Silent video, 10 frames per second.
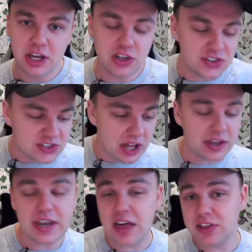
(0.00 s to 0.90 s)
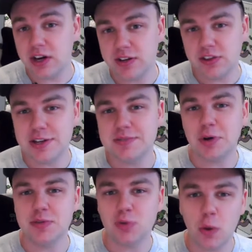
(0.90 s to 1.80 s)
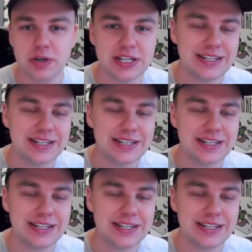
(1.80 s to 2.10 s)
You still, in that £30,000 property,